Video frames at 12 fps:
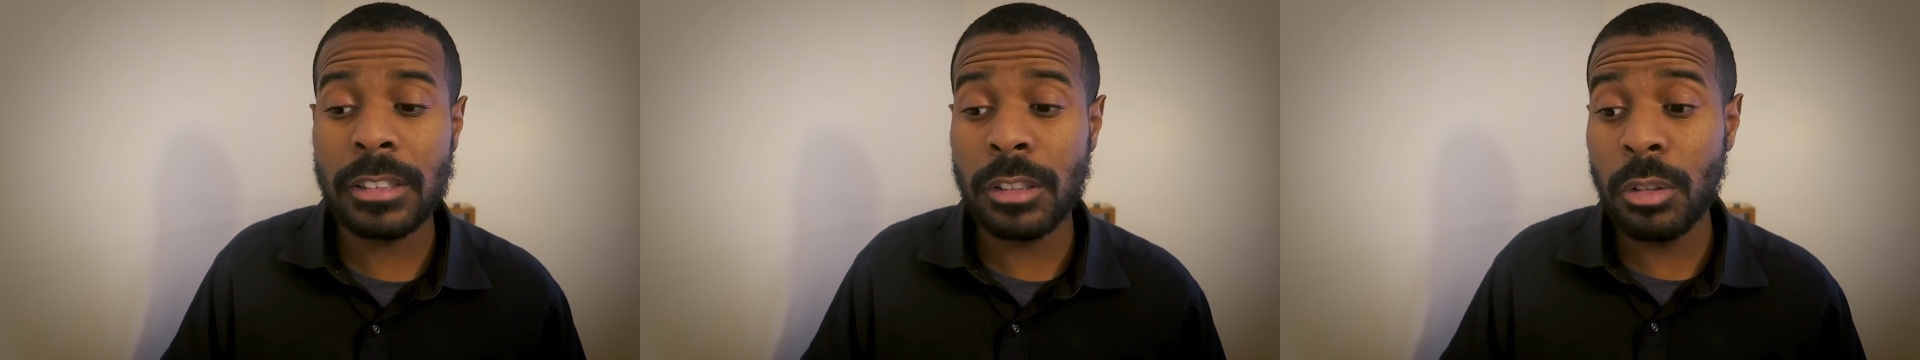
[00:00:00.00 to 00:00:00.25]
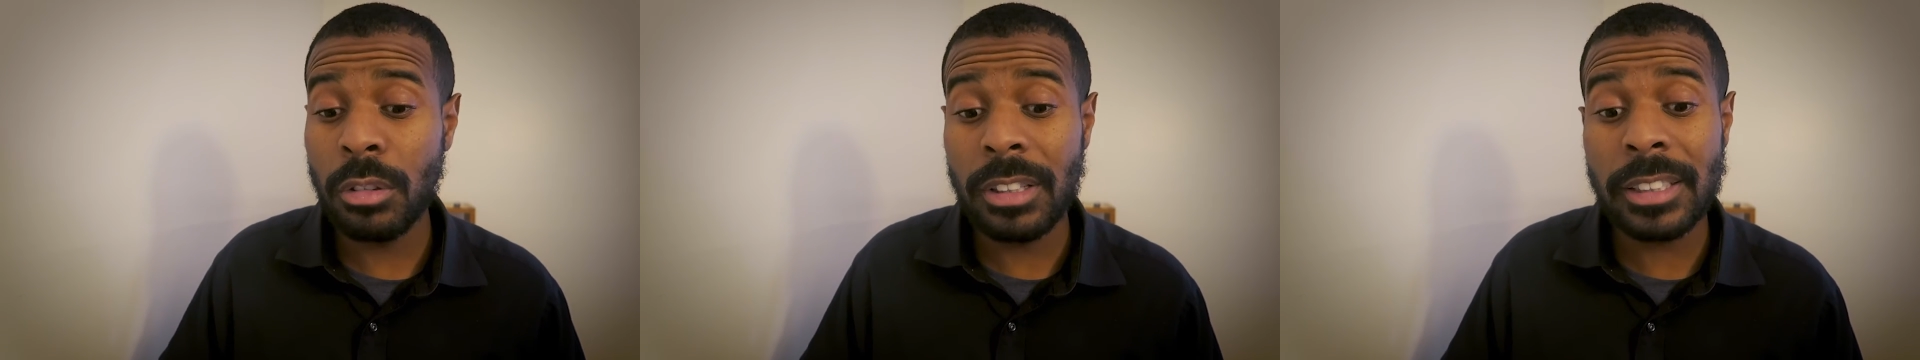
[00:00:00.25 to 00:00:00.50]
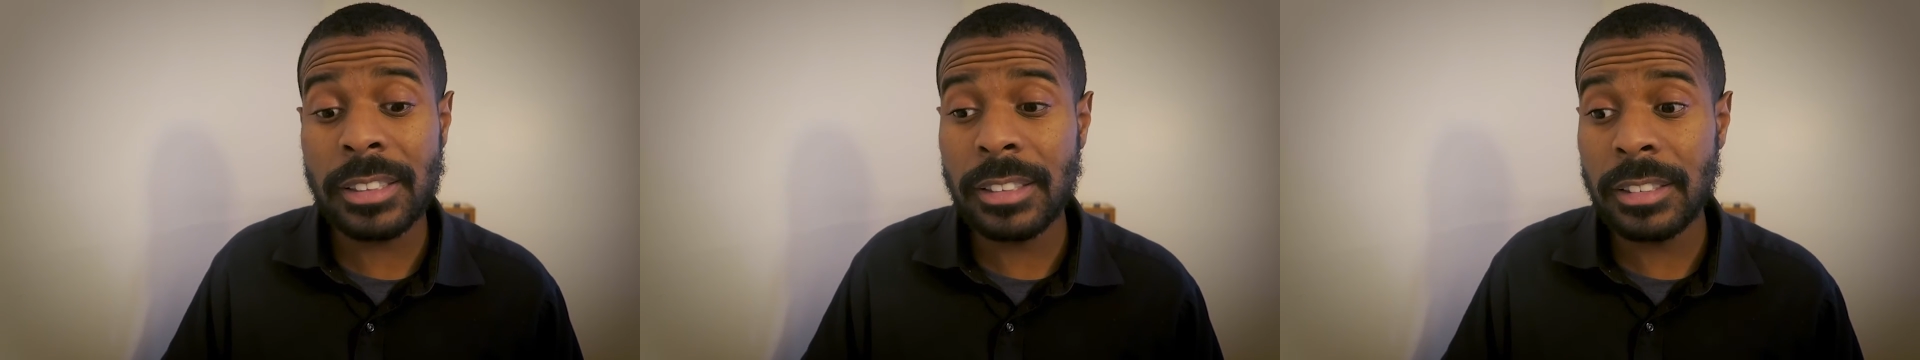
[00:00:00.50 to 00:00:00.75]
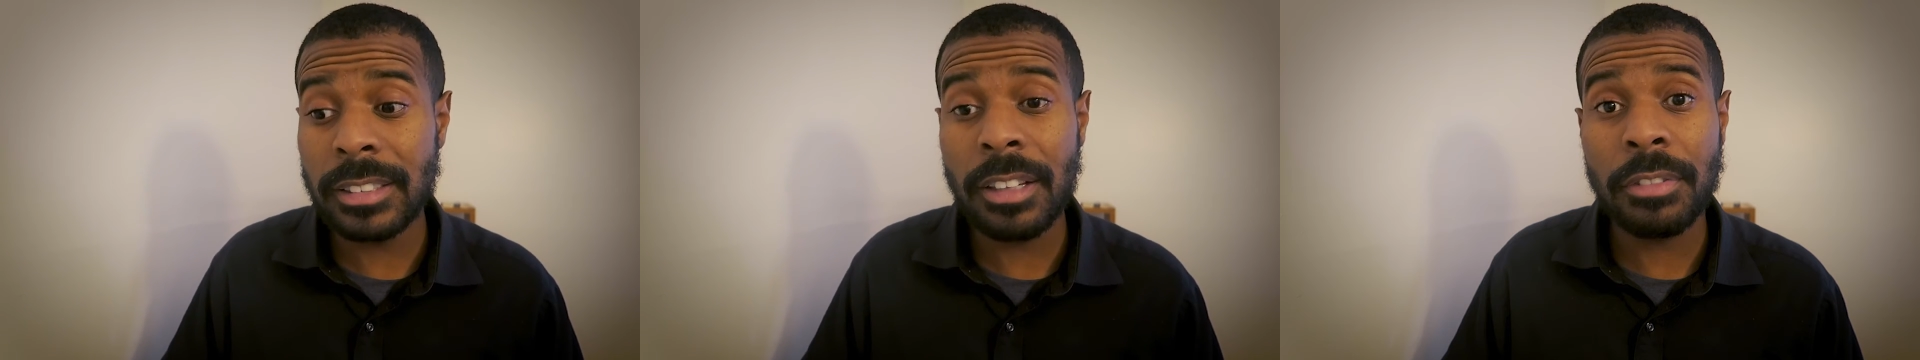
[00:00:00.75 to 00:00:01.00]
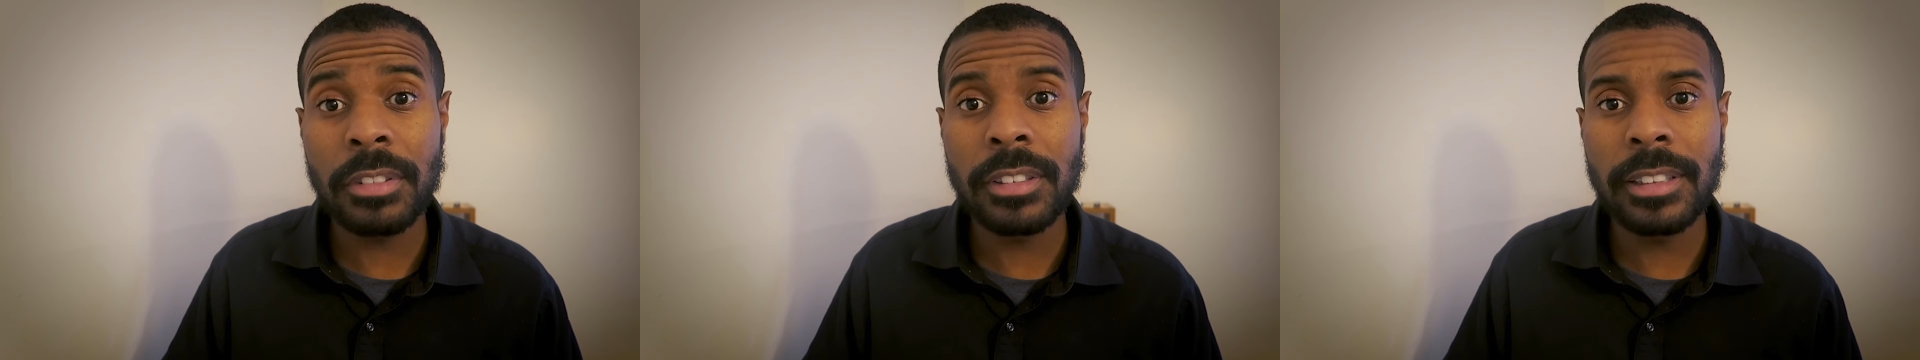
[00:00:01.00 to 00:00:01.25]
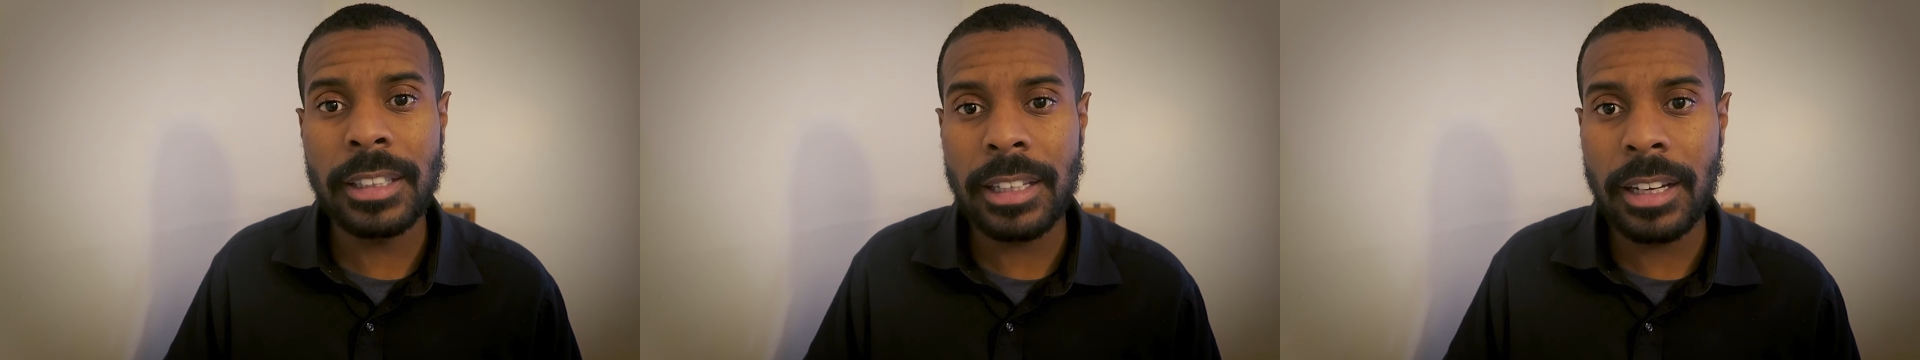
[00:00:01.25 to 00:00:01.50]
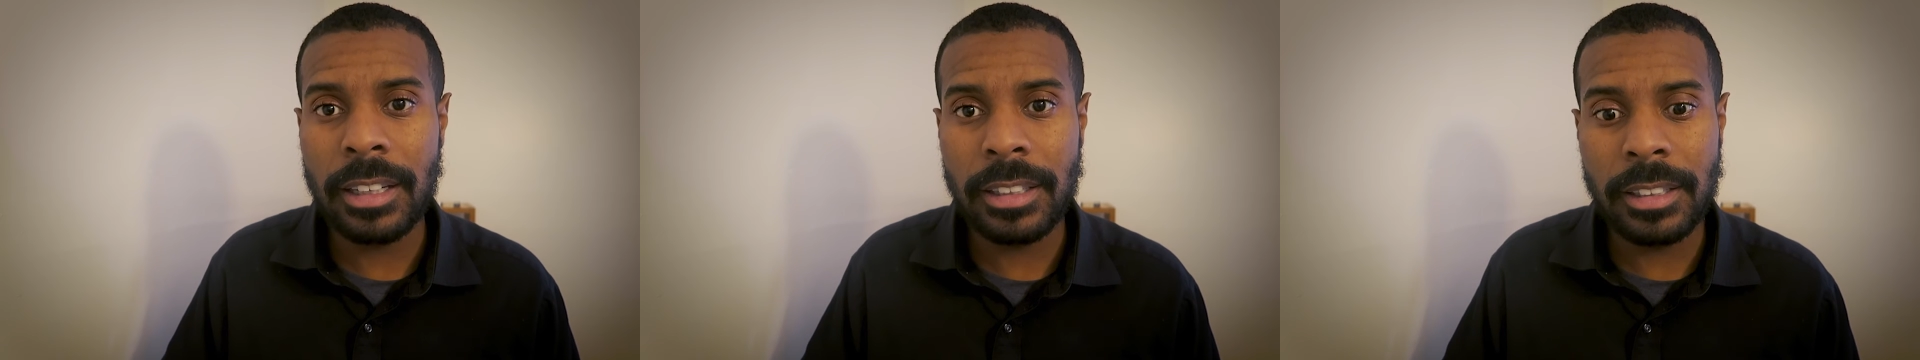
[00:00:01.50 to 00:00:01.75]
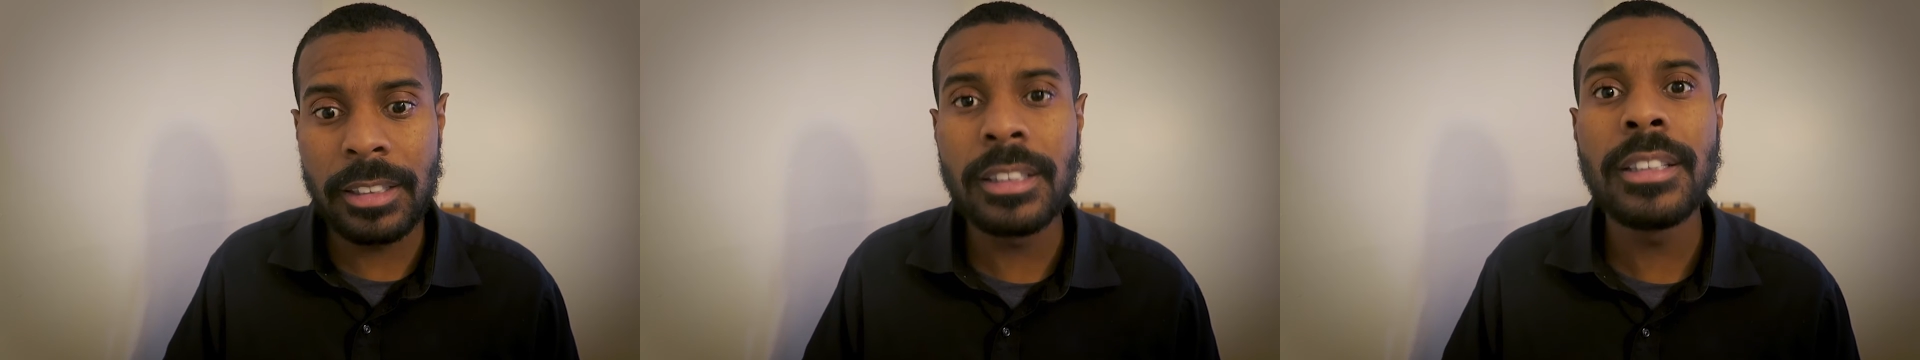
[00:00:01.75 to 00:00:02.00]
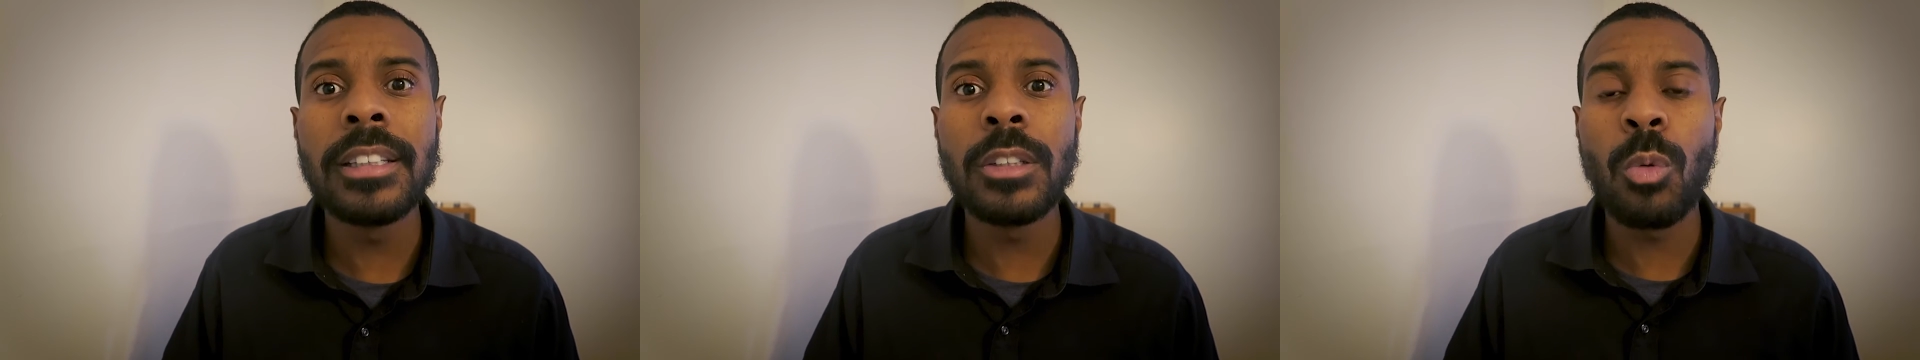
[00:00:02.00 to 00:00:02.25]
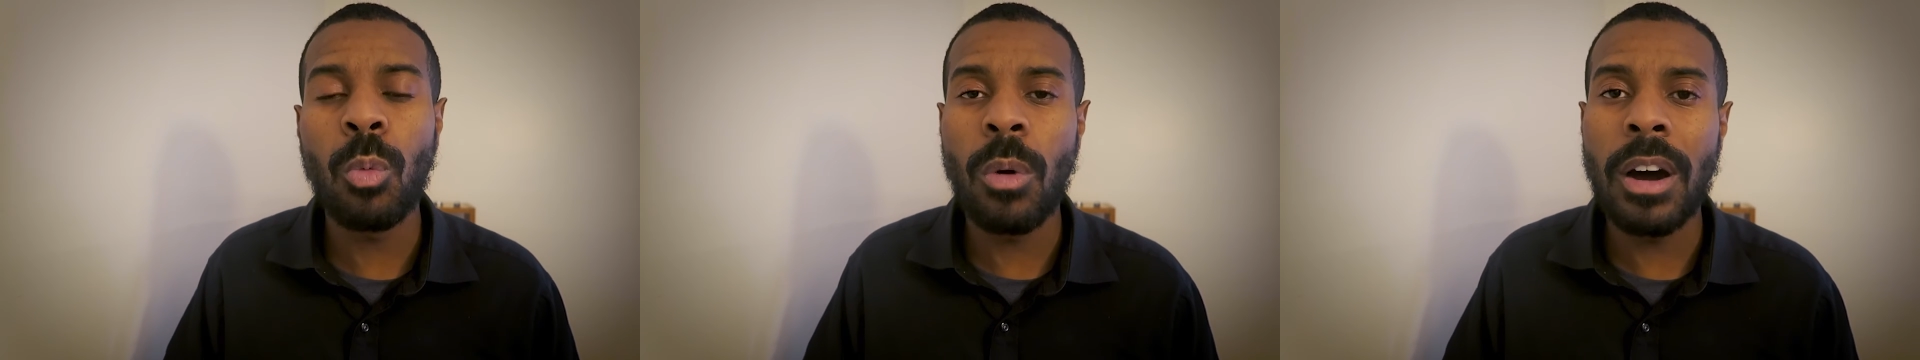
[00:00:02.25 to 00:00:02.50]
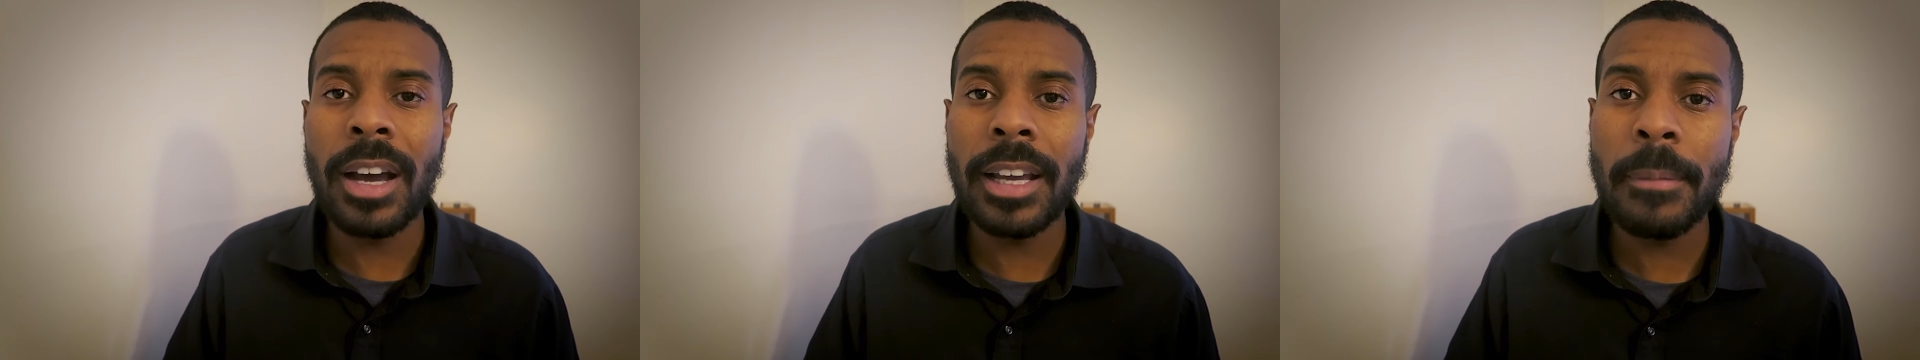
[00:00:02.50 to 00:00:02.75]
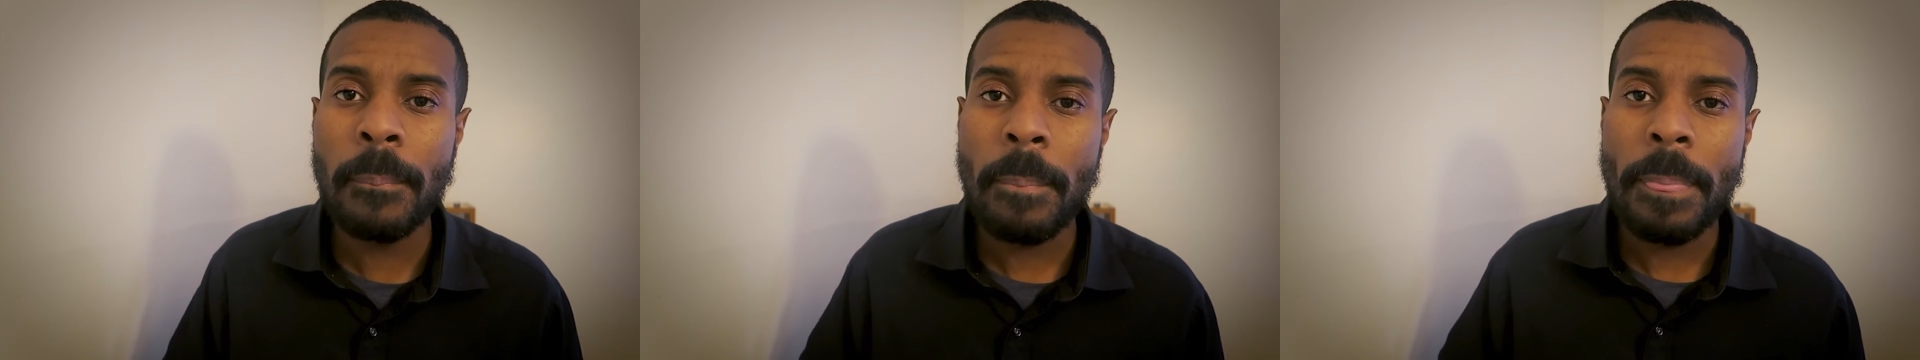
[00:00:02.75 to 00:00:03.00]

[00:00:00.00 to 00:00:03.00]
So this is definitely a good wine.